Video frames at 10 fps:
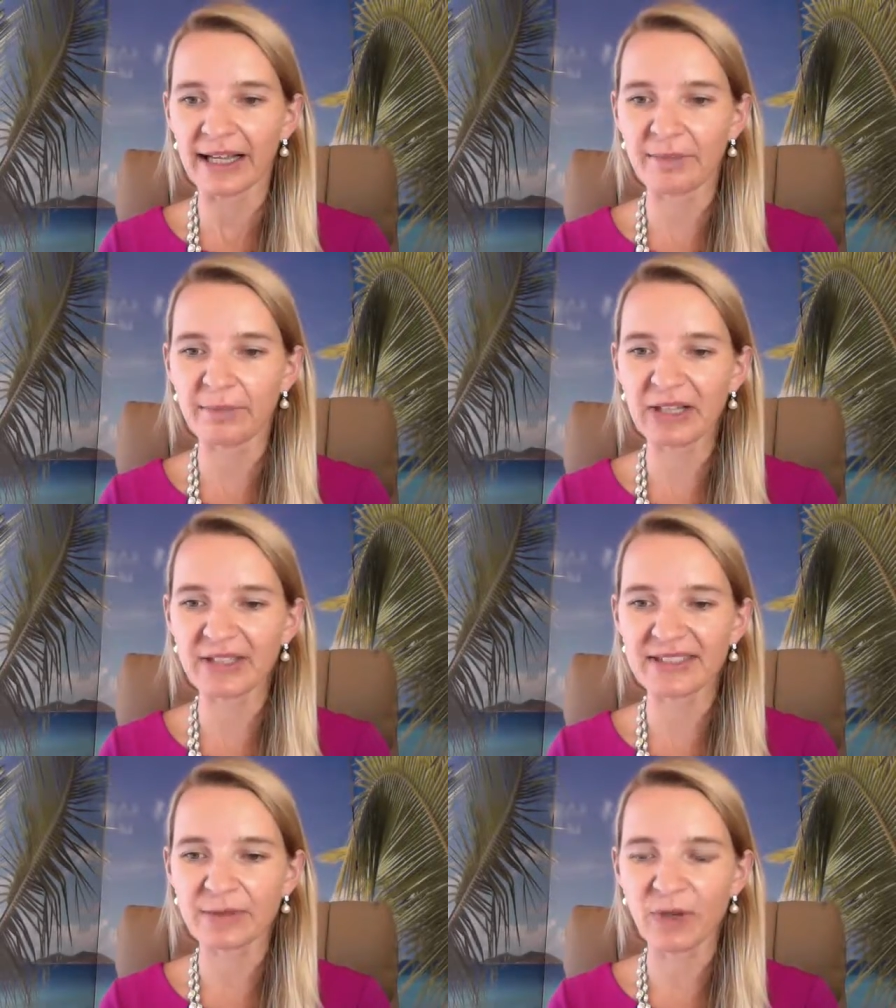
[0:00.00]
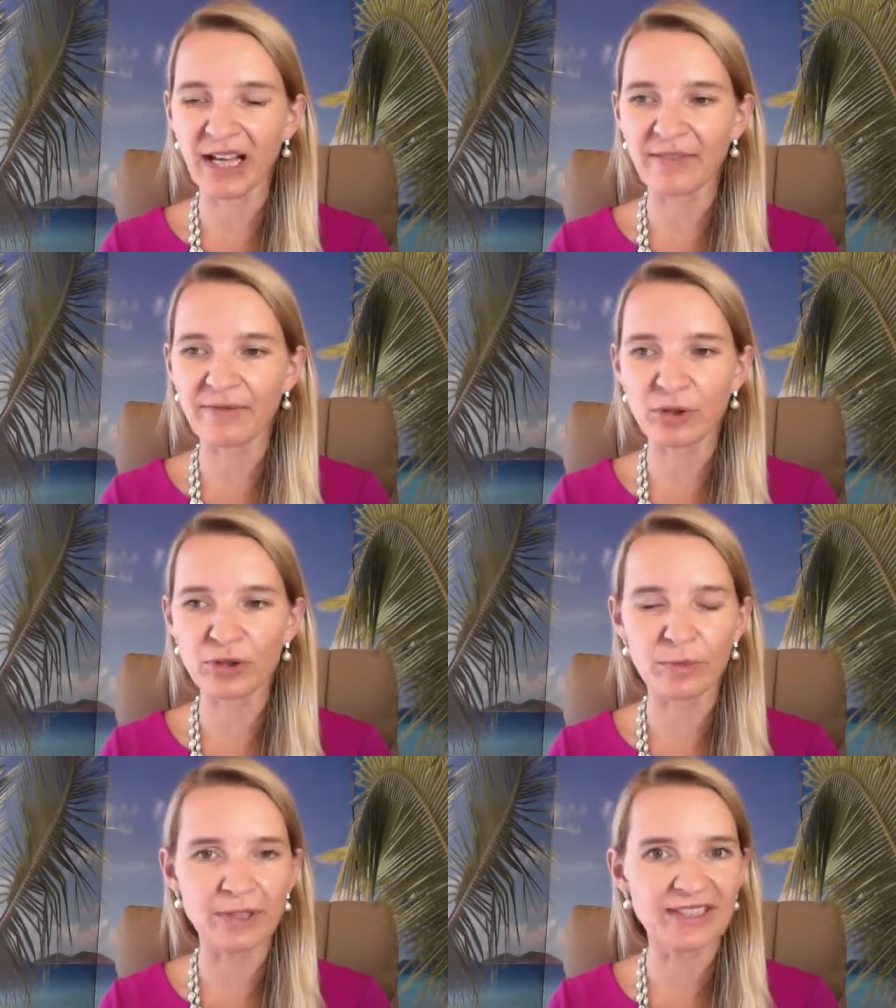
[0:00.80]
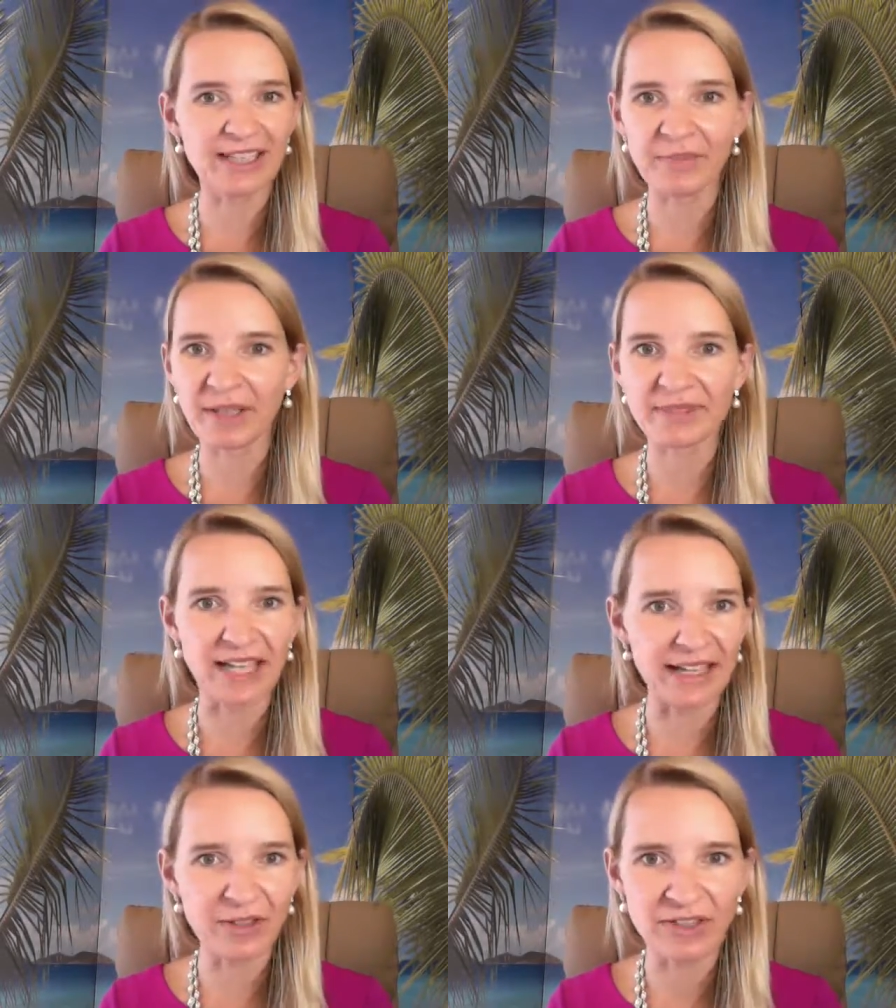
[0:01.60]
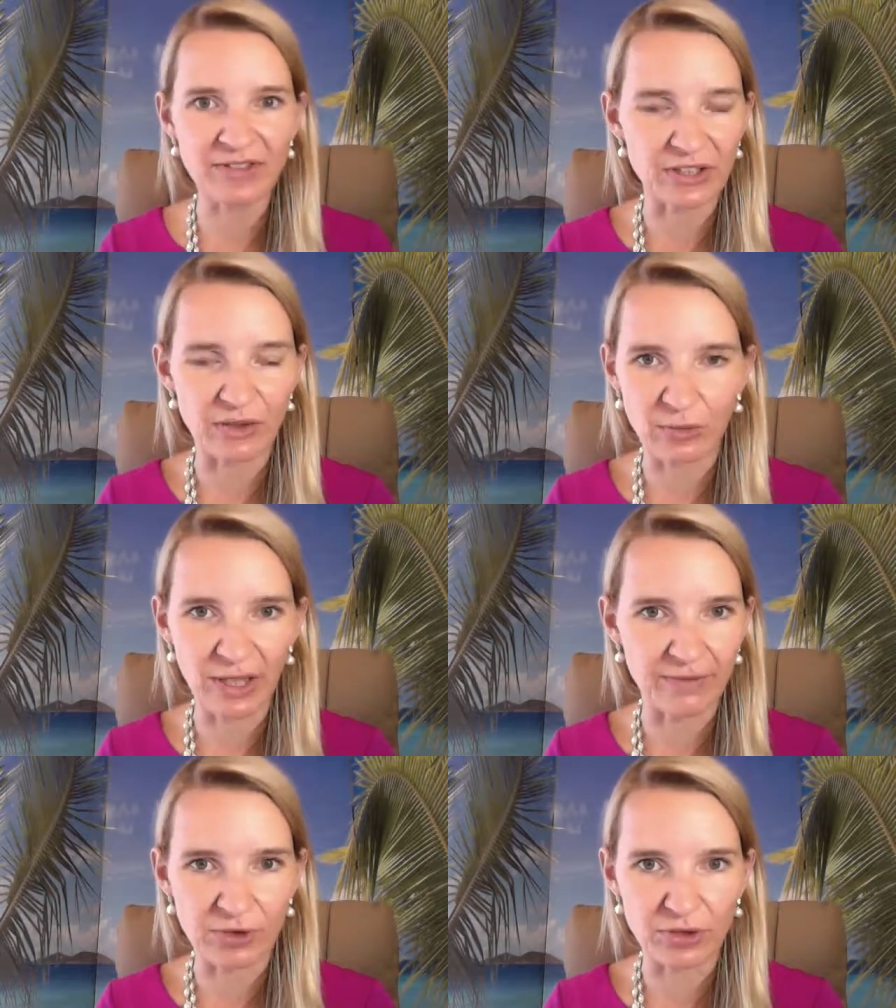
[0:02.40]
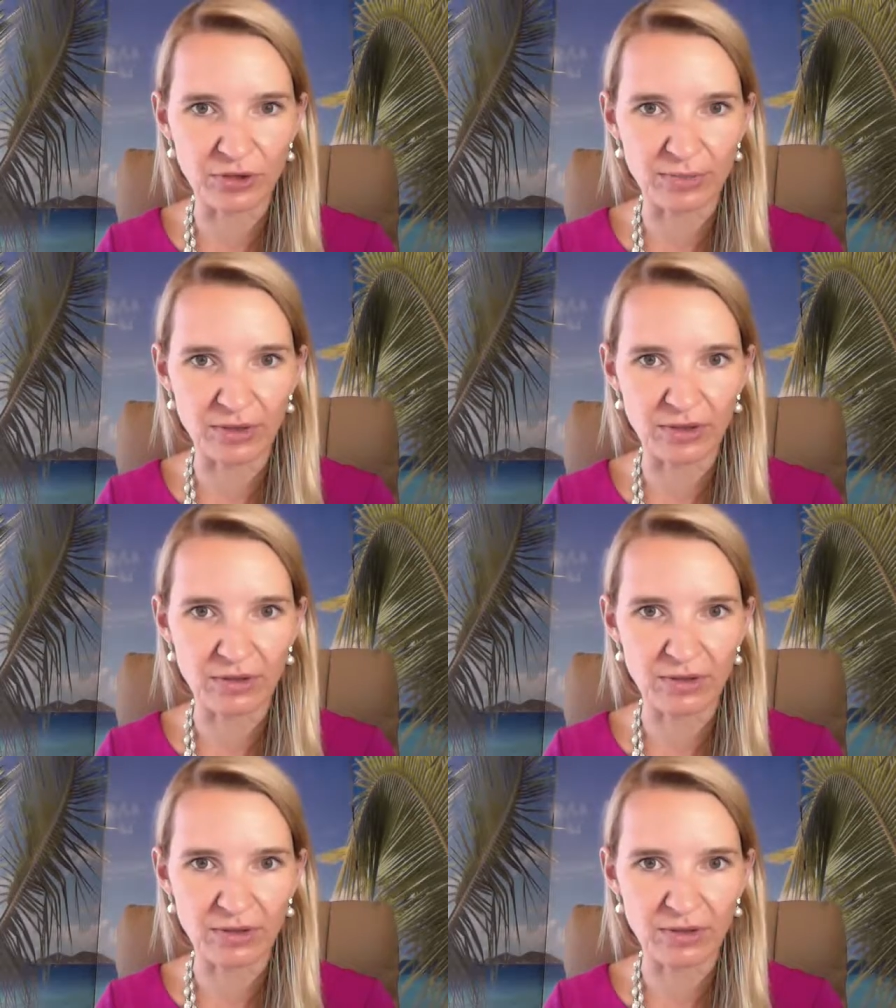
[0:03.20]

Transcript: because when I'm vulnerable, sometimes I don't even know why I'm vulnerable.